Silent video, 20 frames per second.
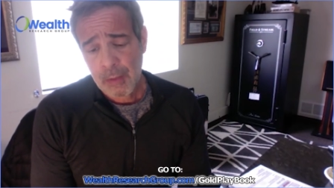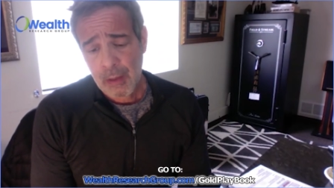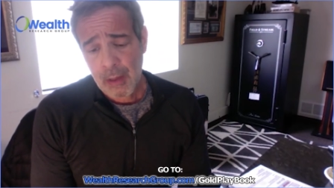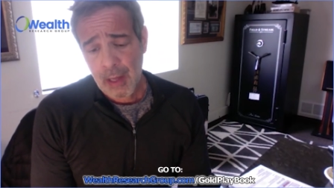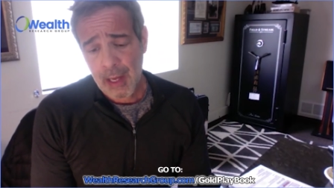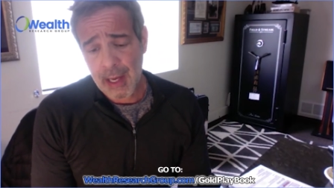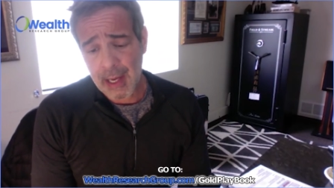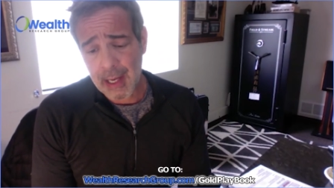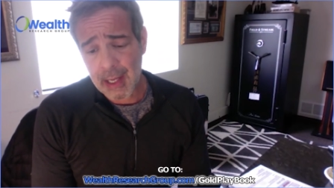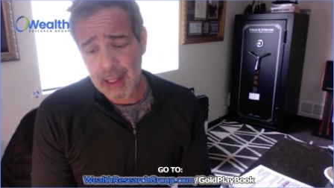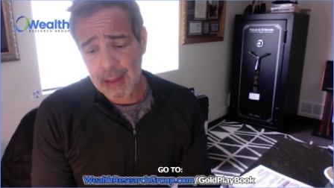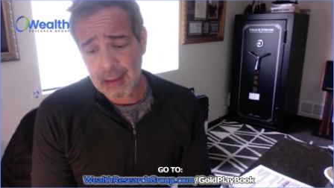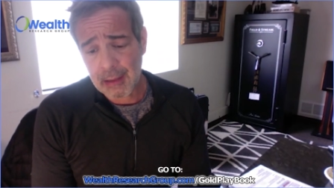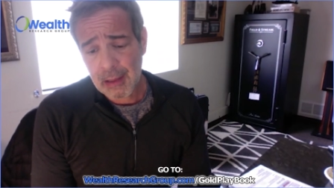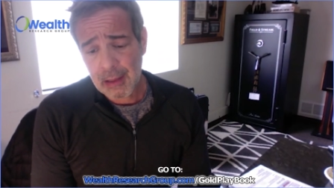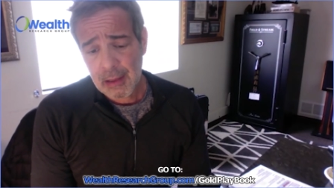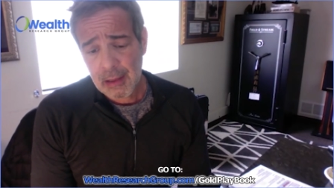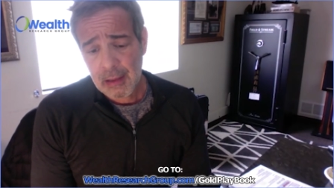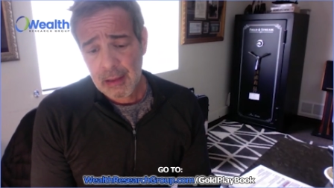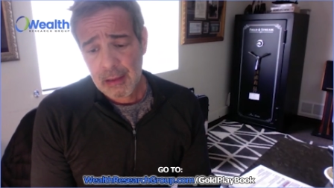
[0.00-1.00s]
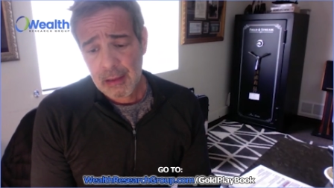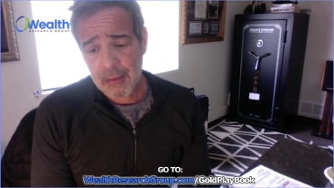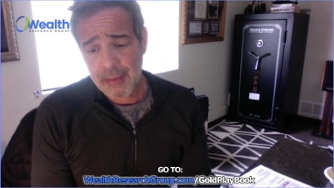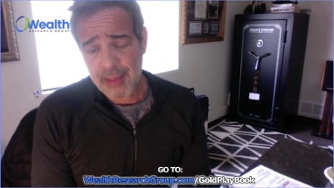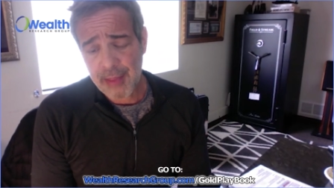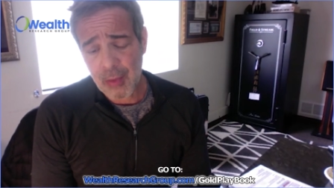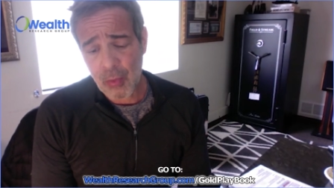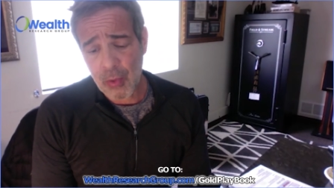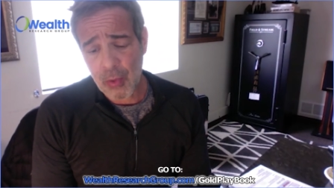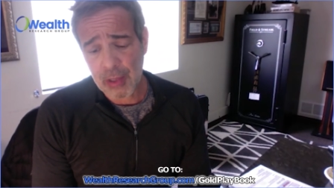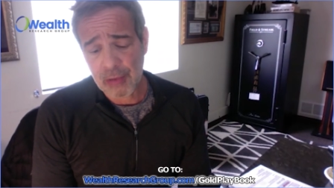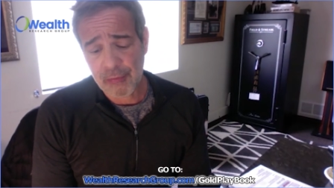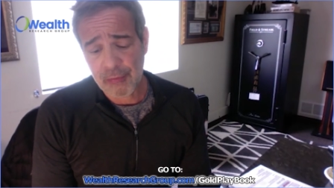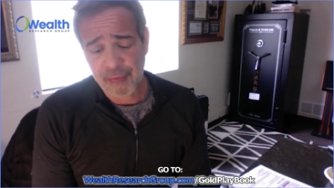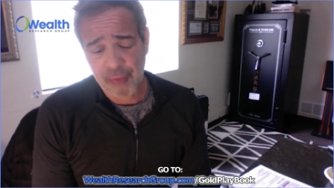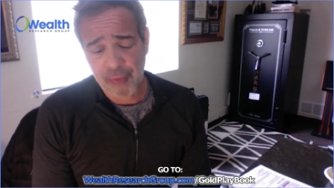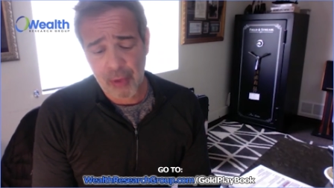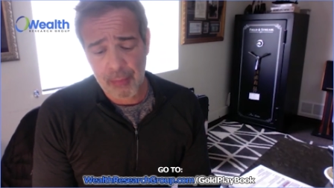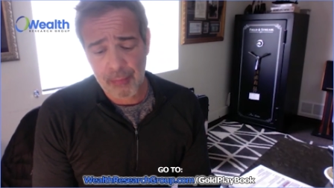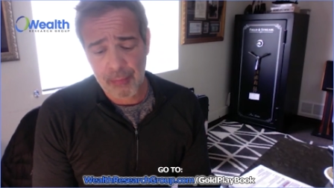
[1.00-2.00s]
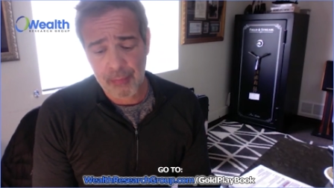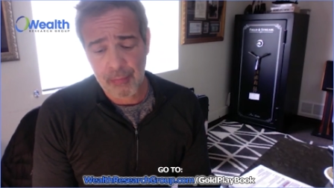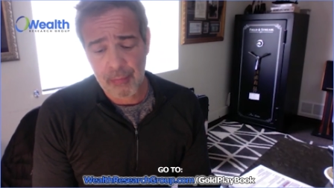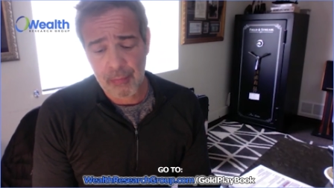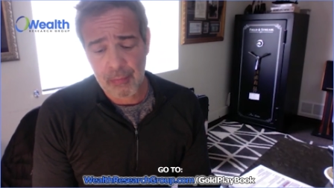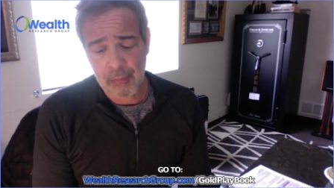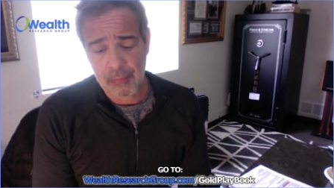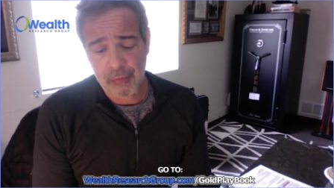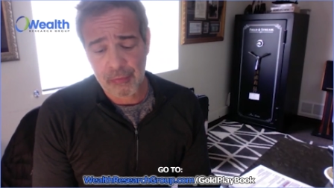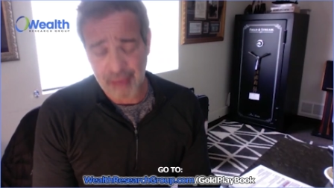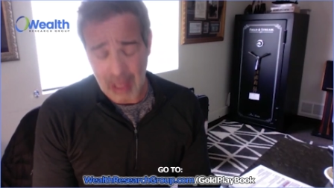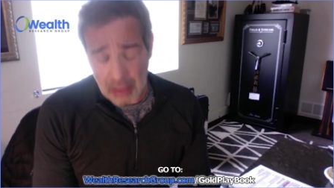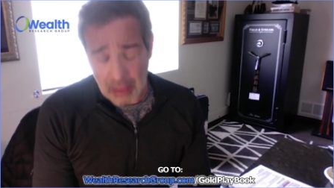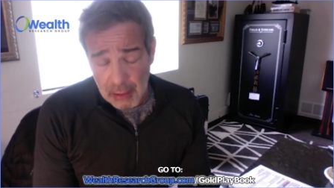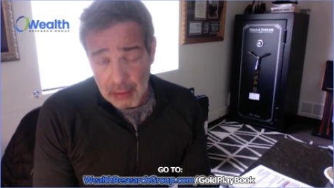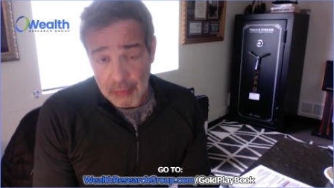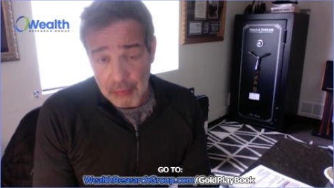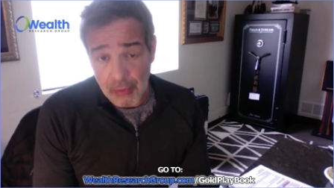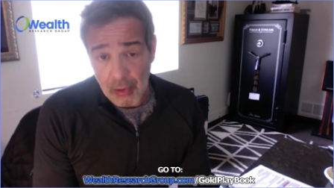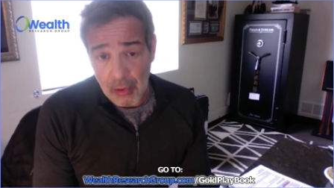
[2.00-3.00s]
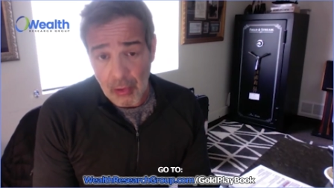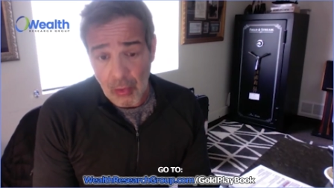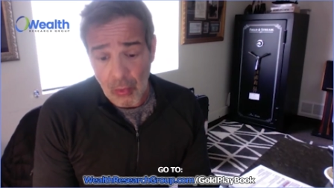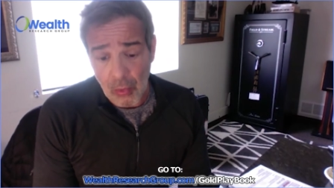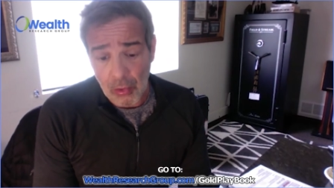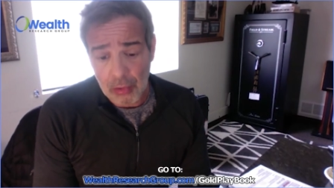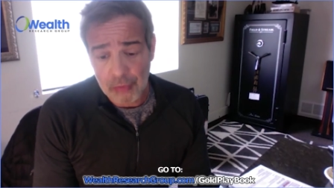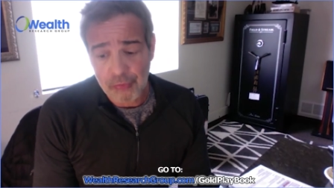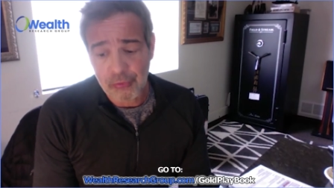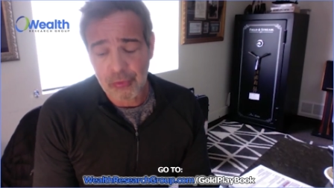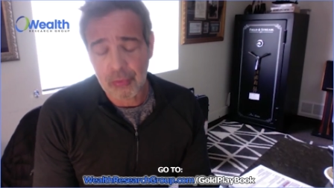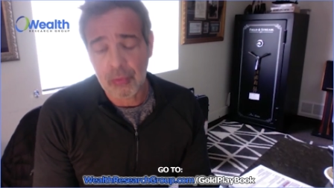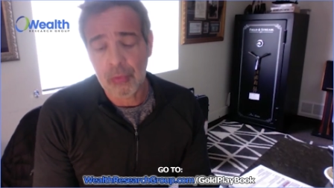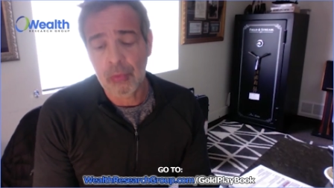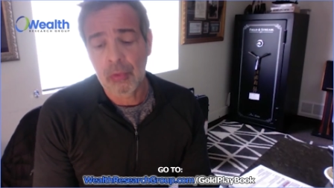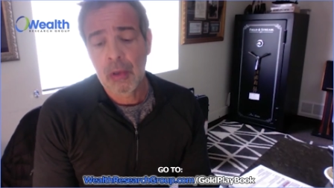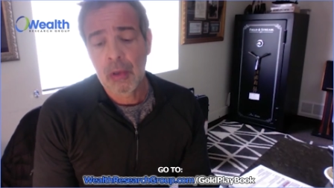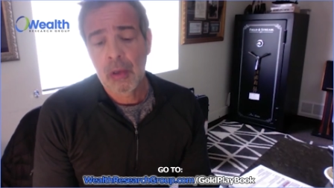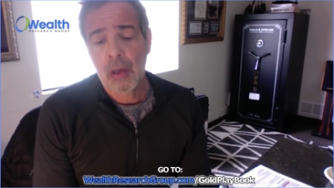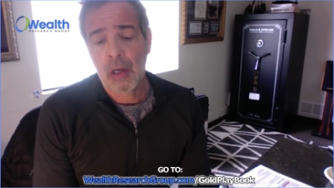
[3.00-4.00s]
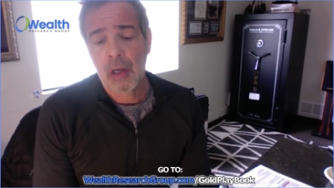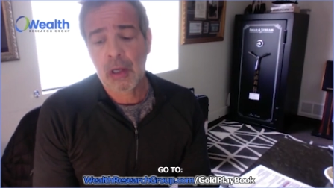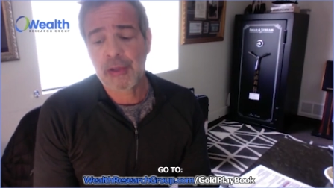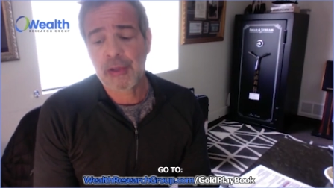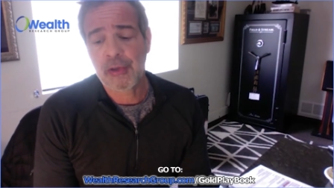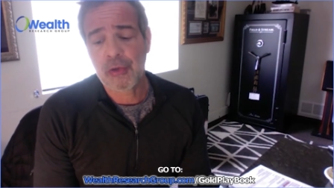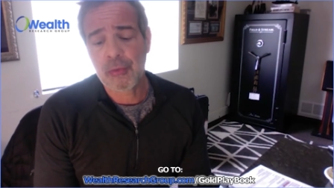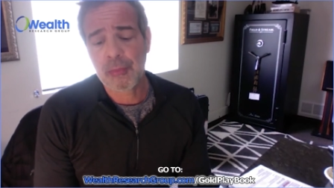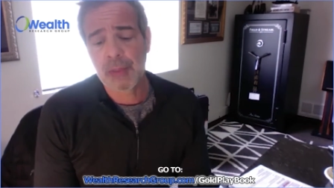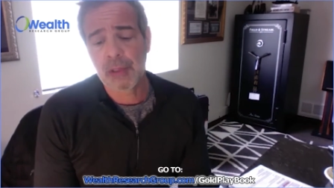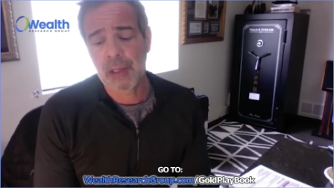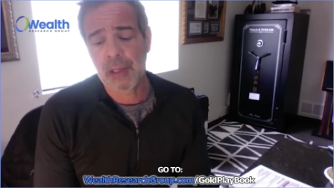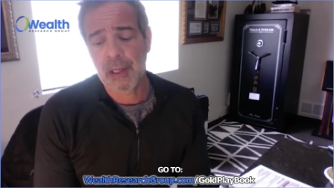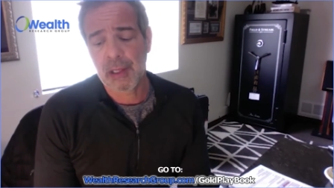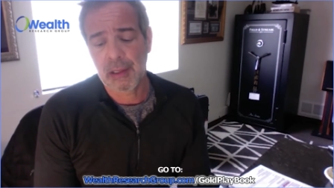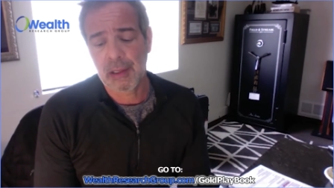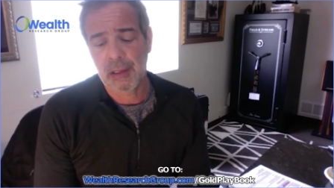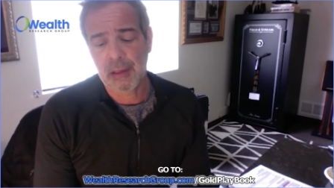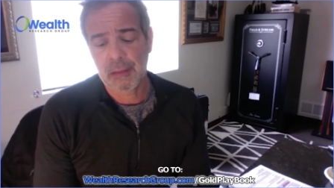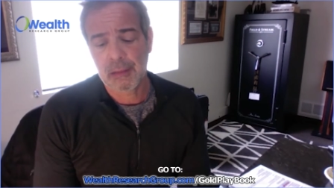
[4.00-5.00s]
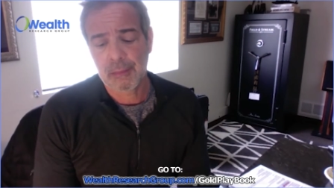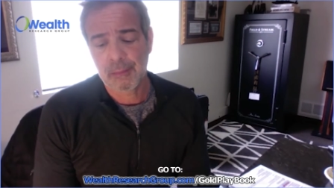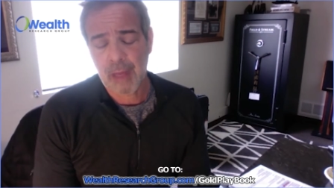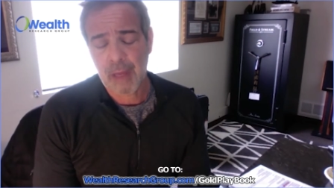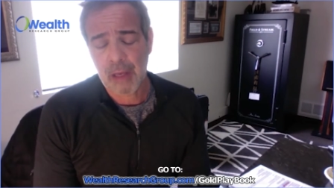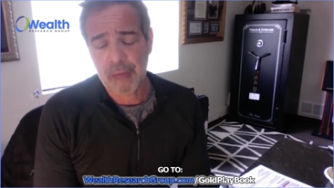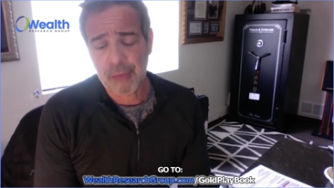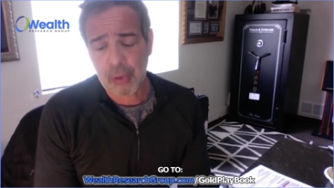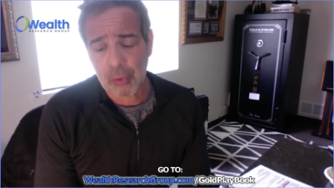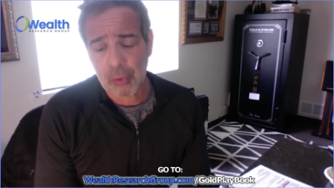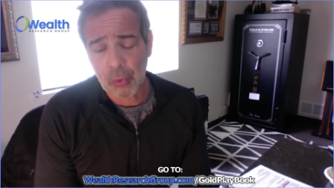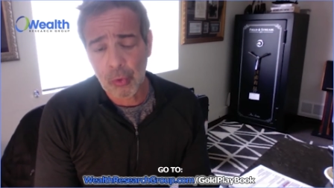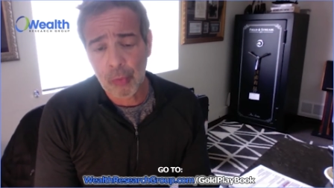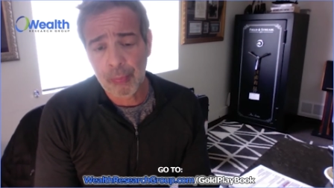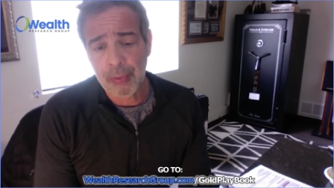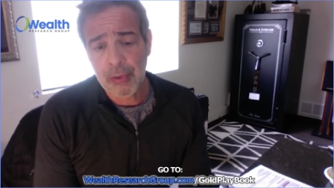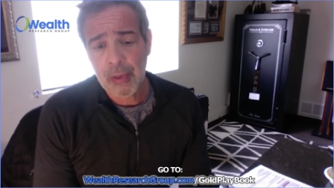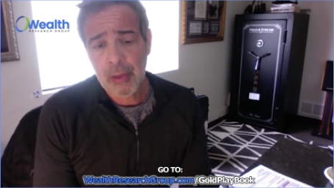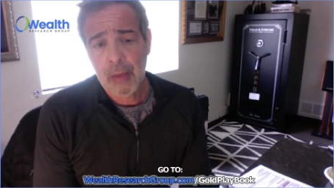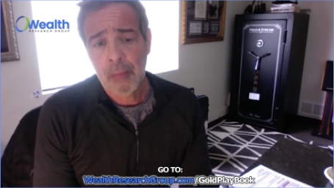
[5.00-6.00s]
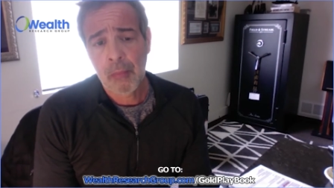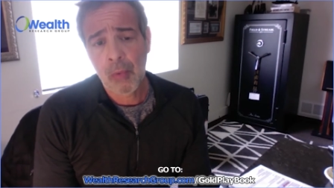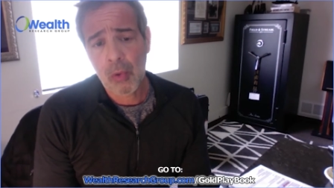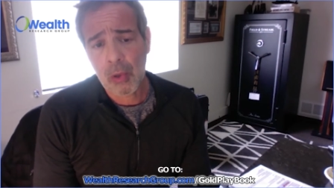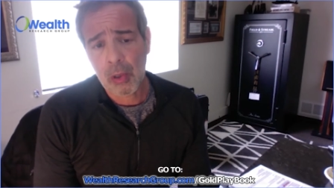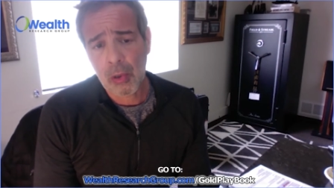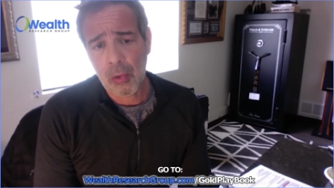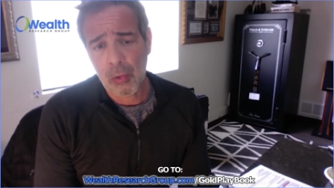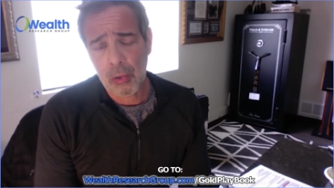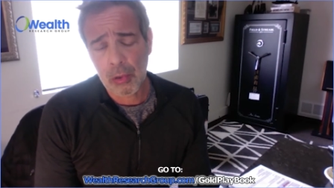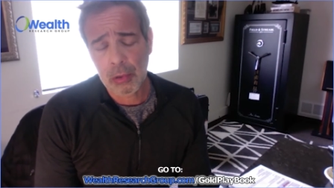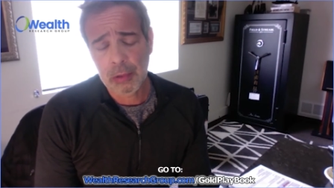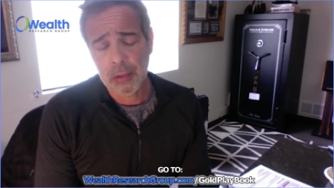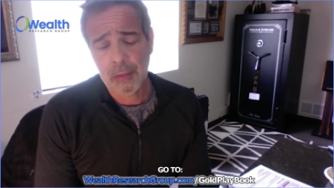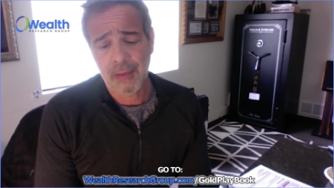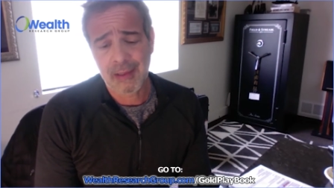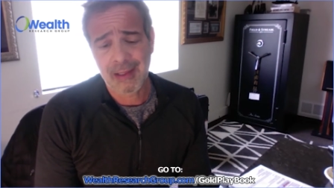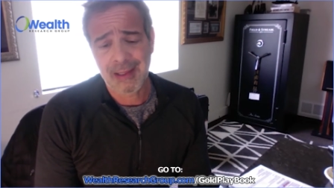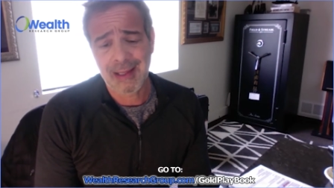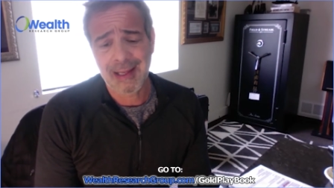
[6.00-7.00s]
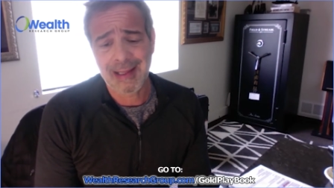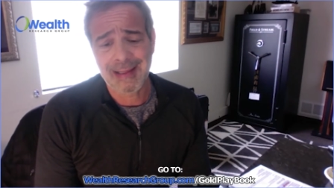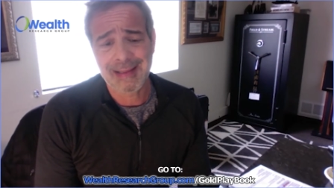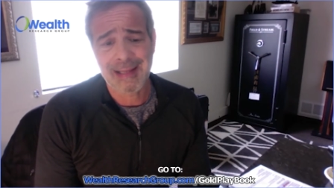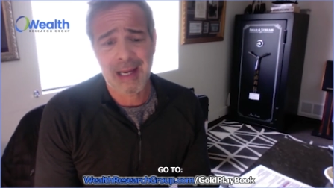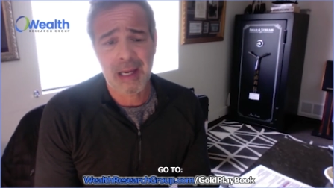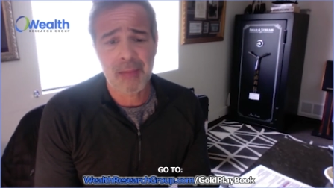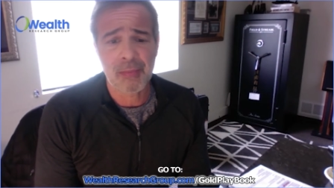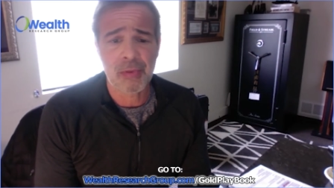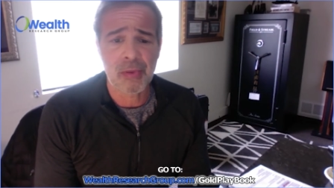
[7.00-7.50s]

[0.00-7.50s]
And they went from selling their gold to accumulating, as a group, more gold than at any time in the